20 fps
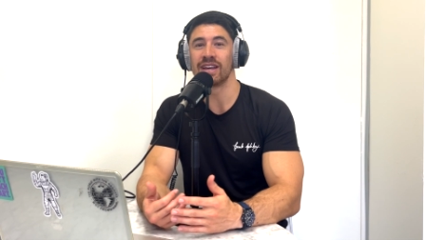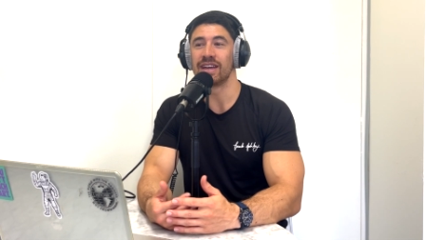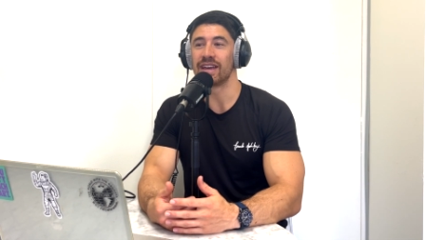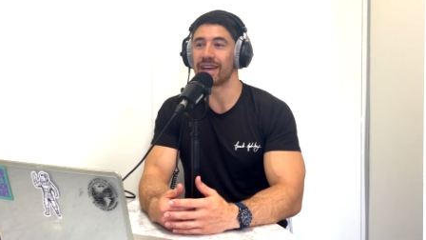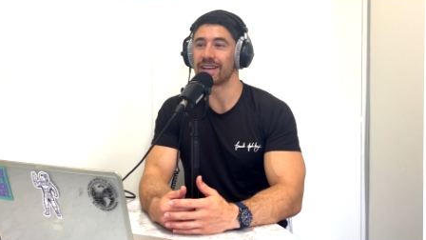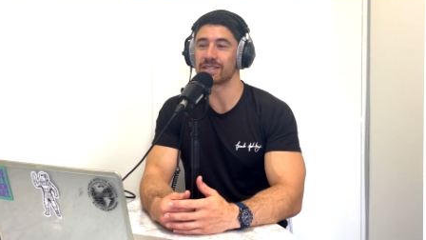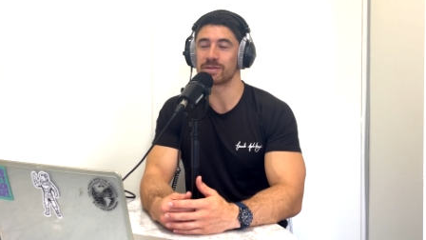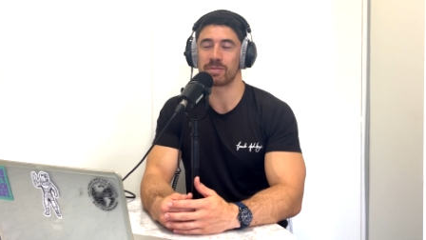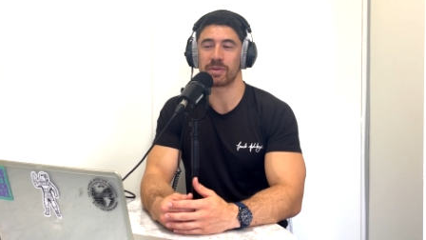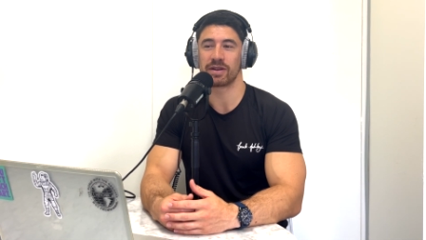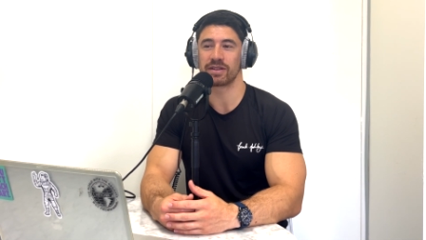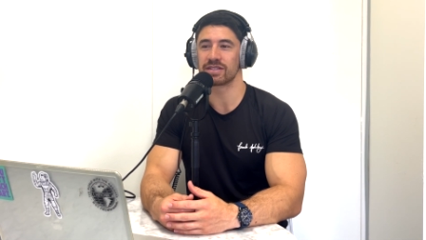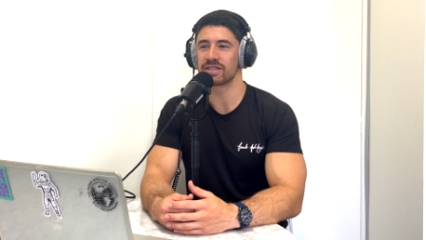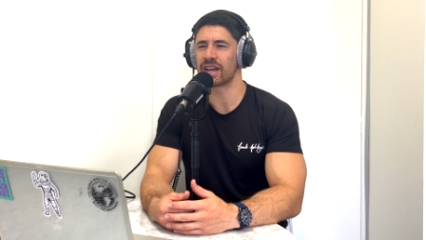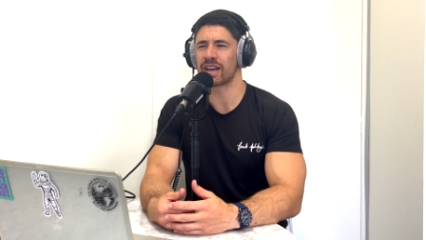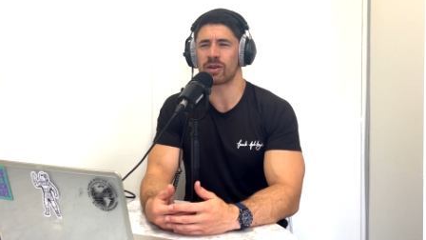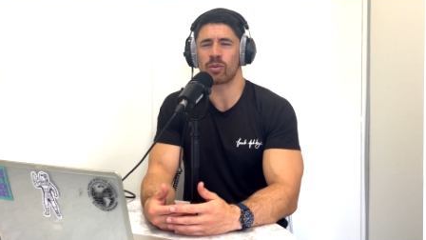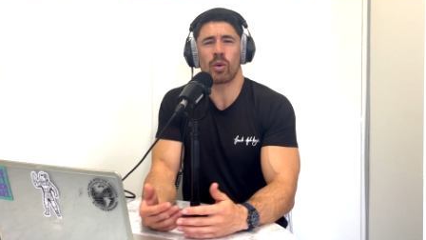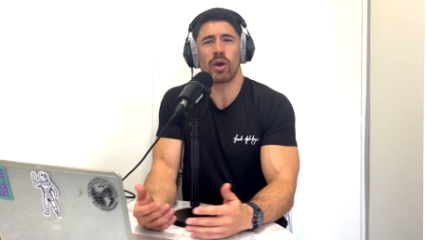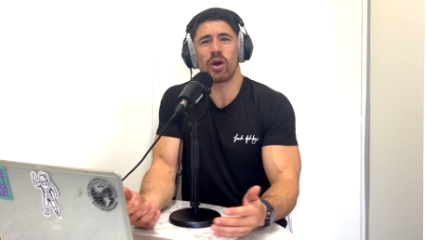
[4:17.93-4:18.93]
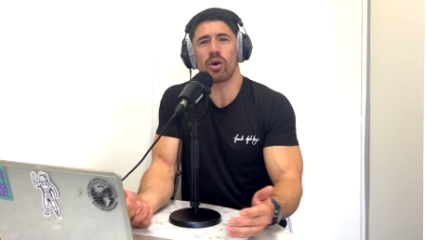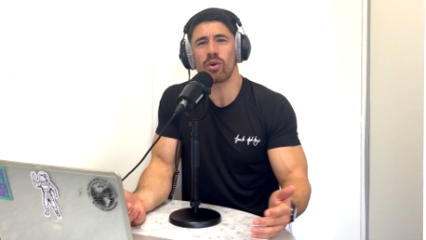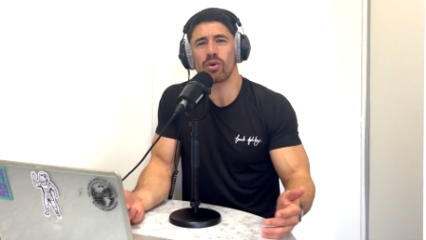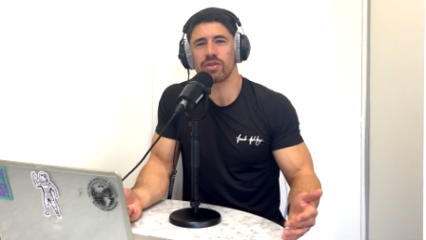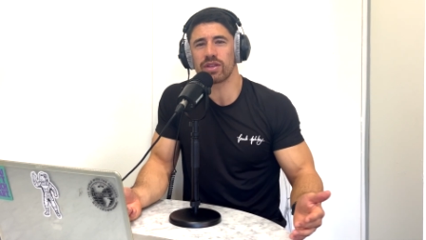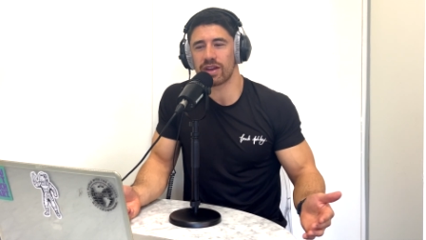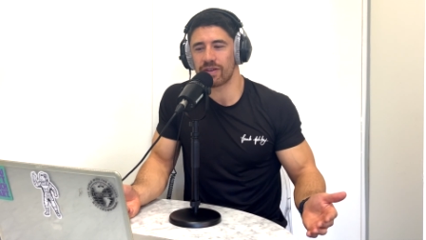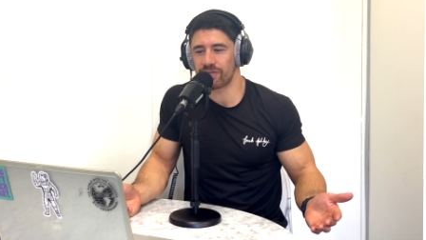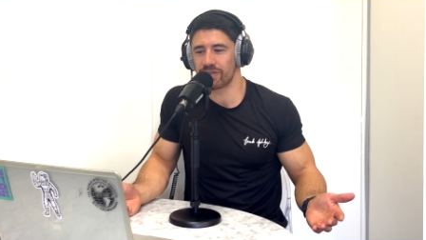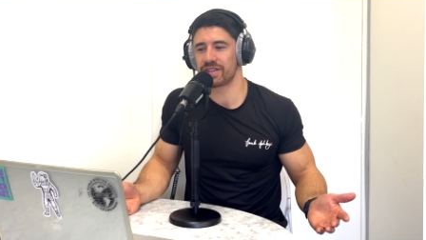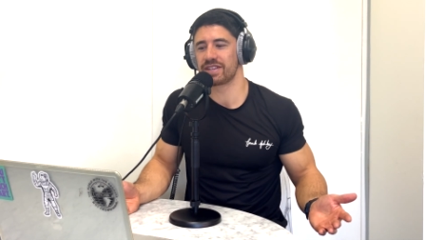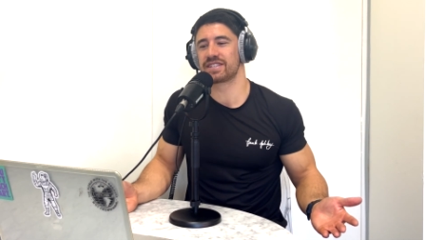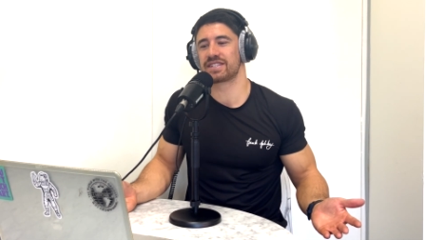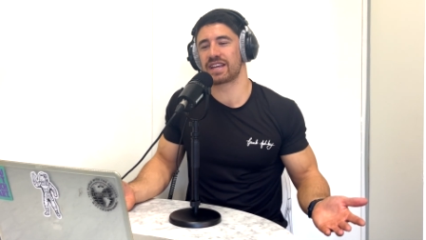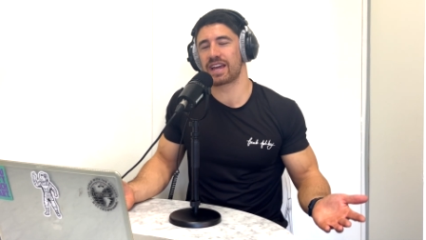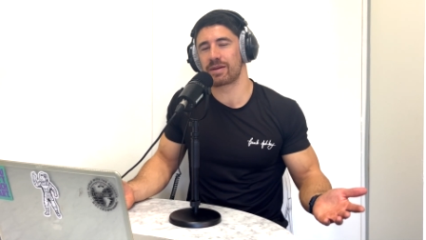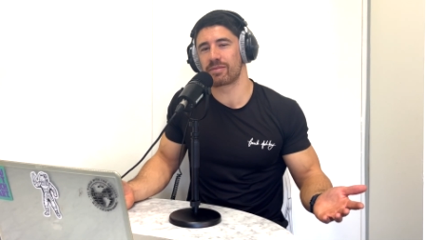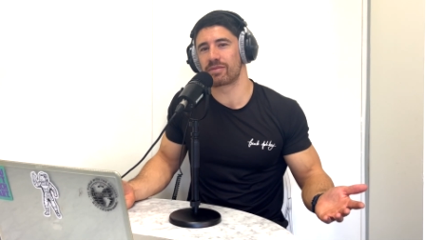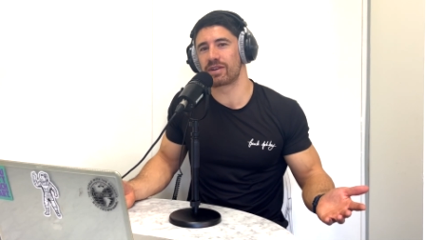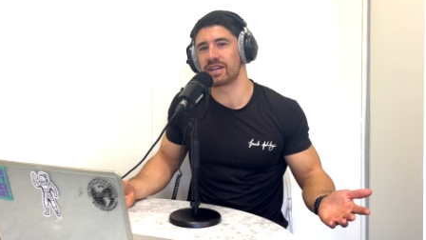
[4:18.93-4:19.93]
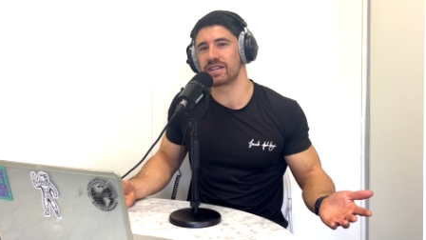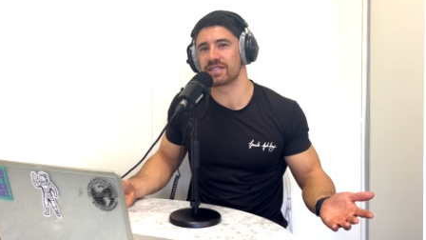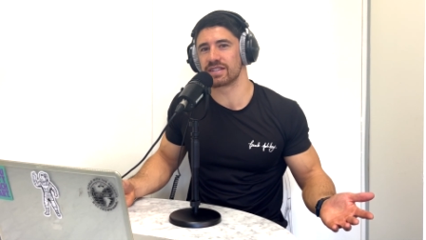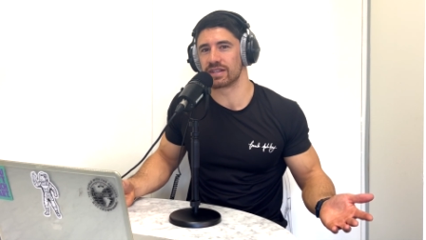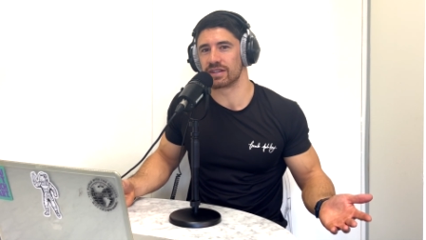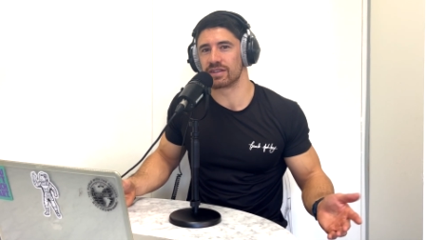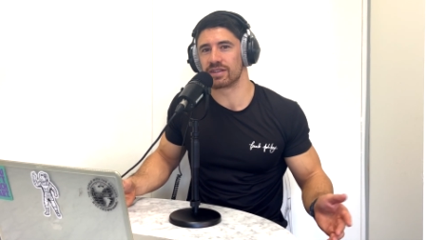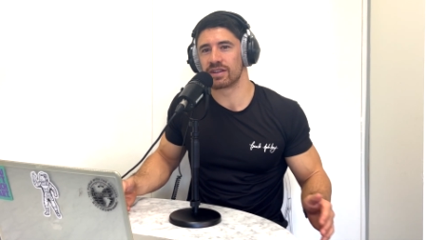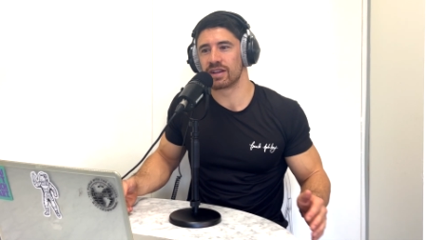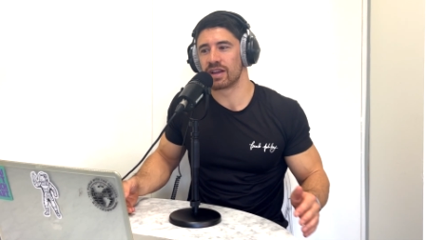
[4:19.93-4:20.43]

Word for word: experience like we're all there for the same reason